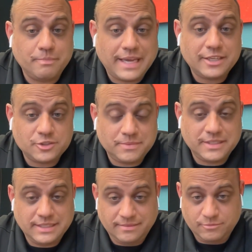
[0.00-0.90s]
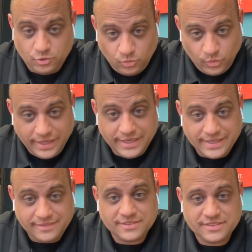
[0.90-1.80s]
management team to
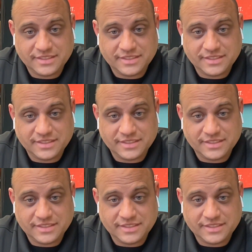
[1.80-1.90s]
win on the